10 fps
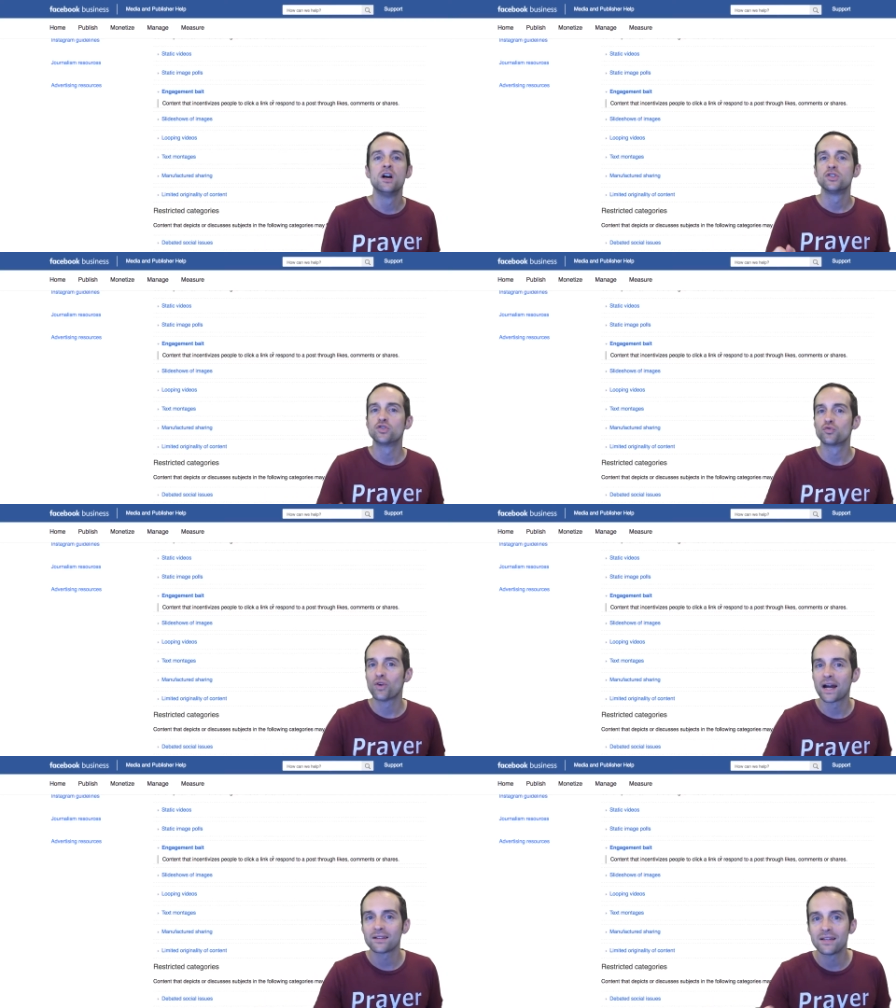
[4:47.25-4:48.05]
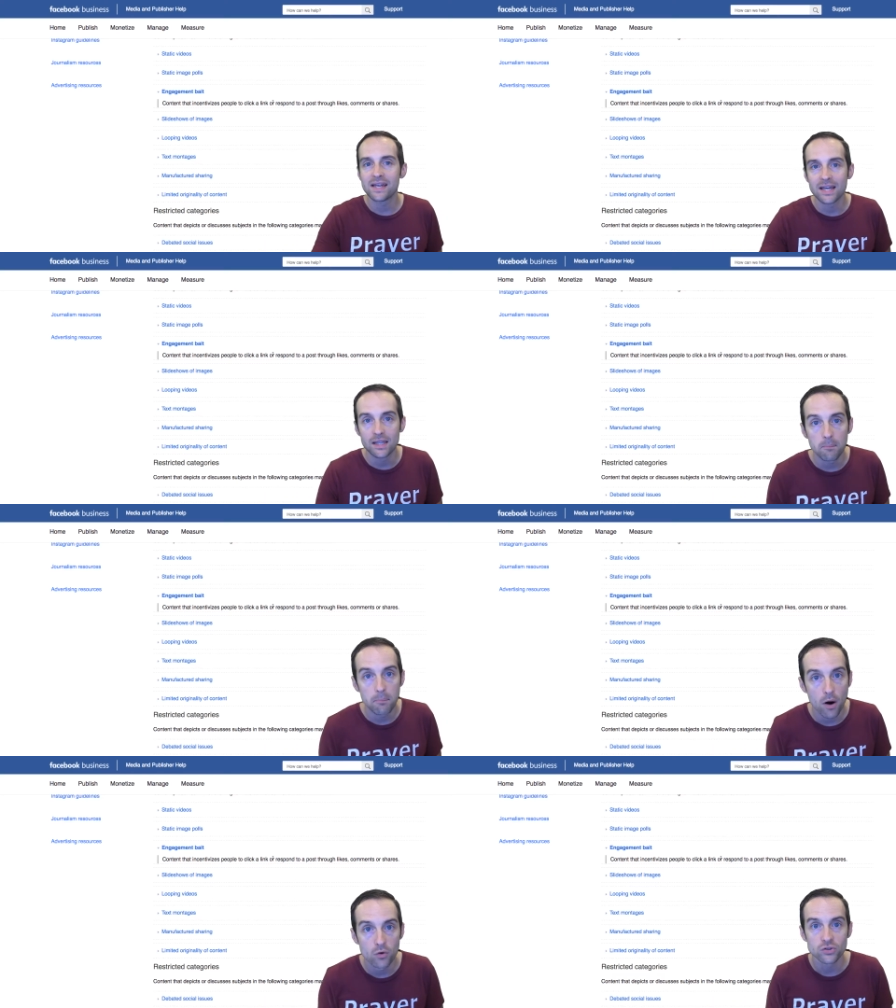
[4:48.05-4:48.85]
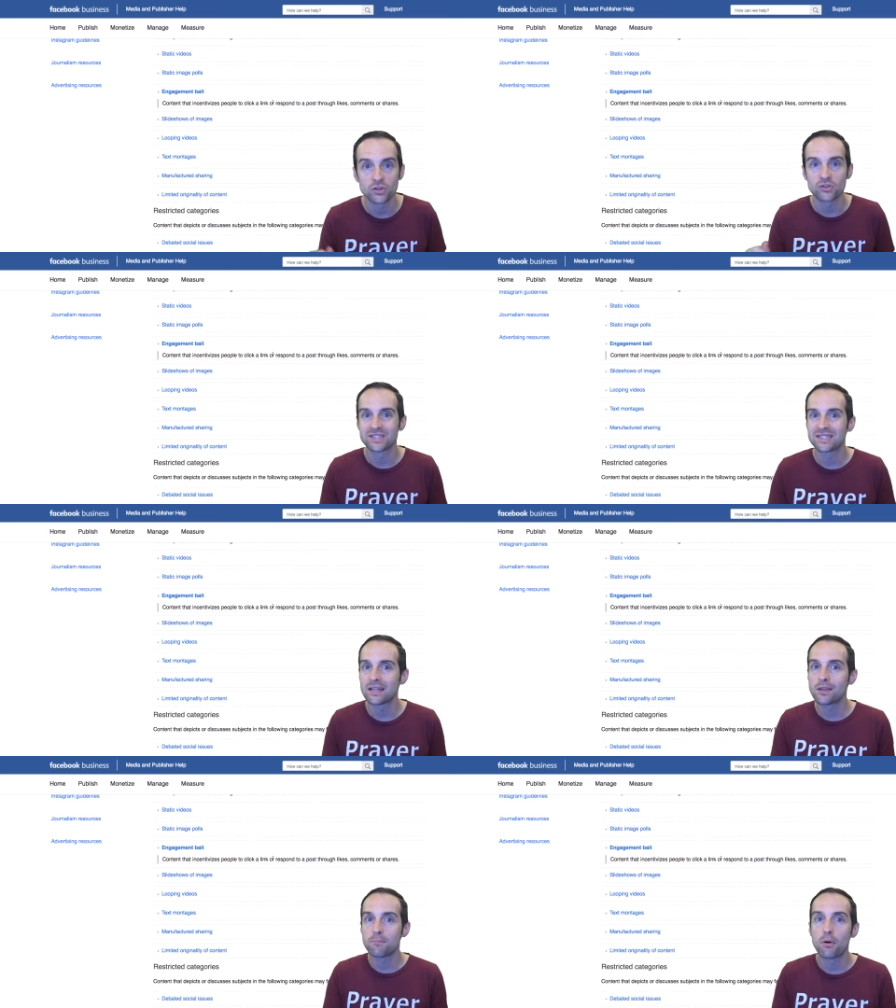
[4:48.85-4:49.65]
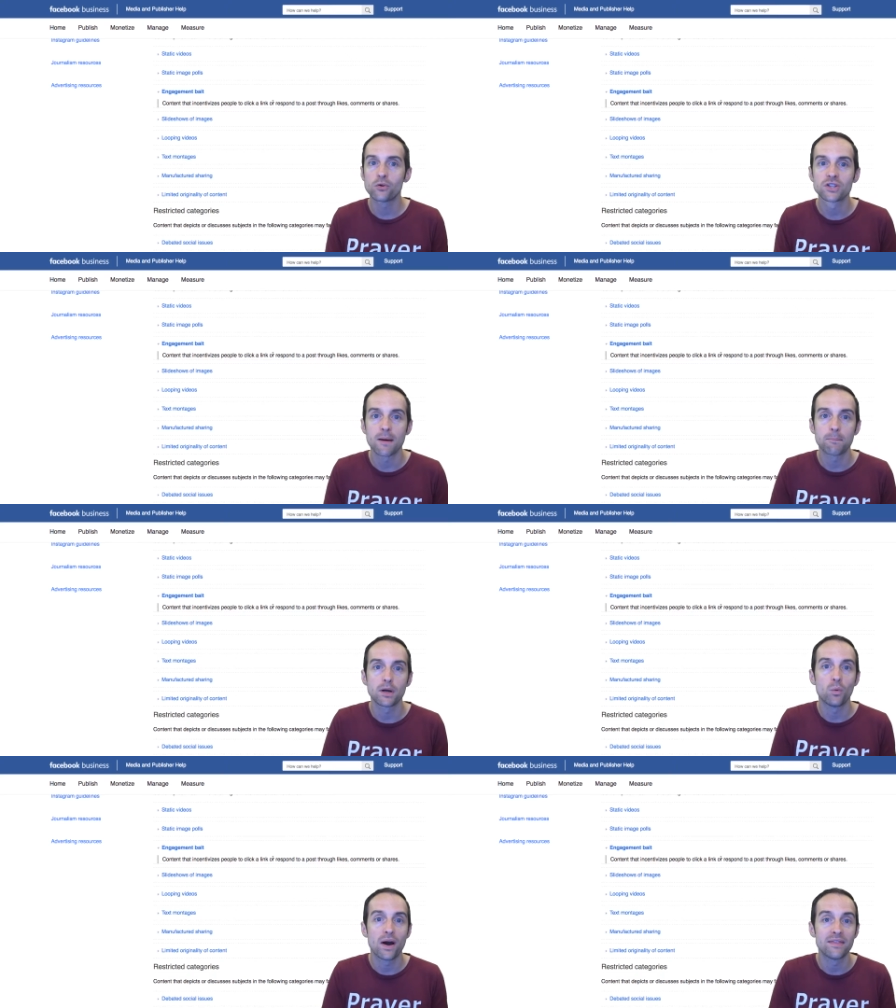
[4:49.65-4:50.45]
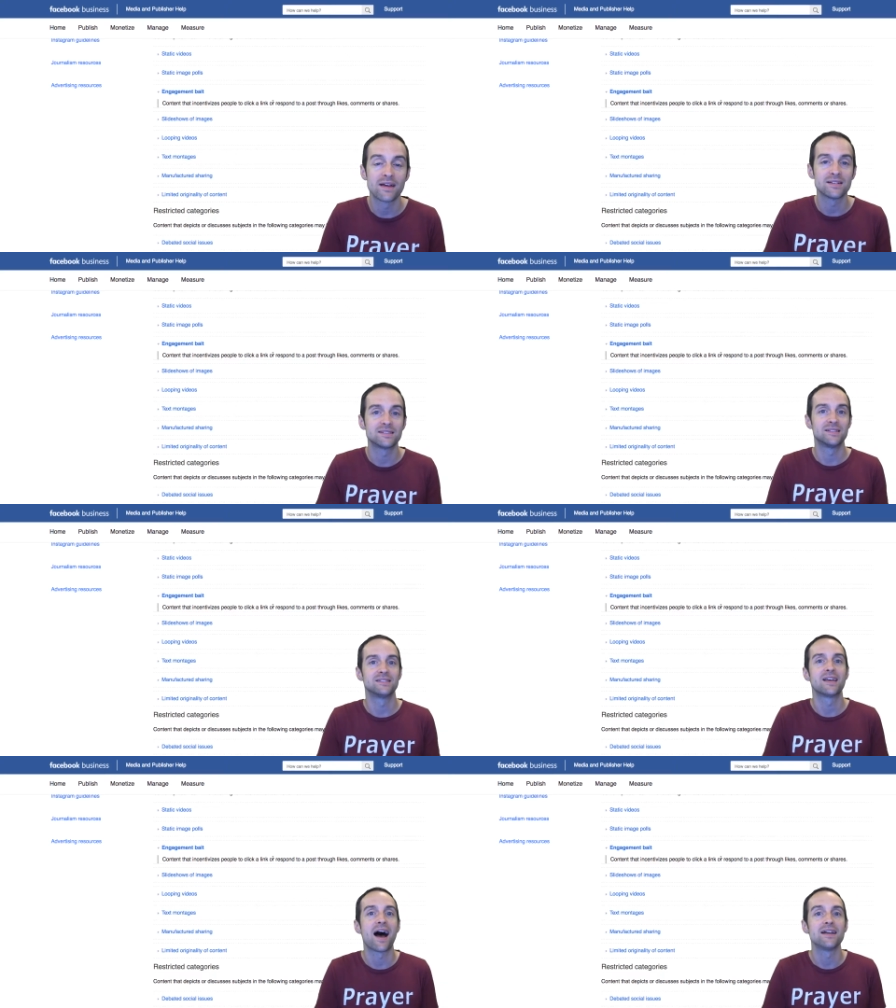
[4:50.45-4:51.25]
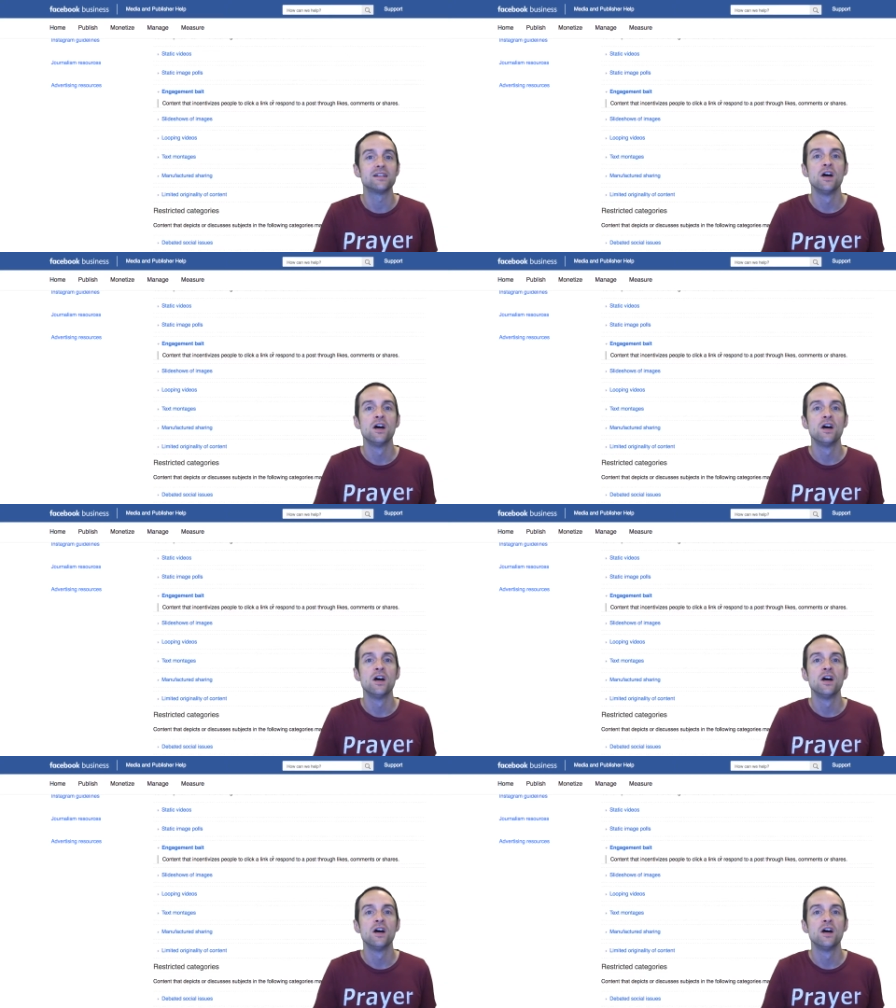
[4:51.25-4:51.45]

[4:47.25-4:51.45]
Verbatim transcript: directly in the post or set the post up in a way that is designed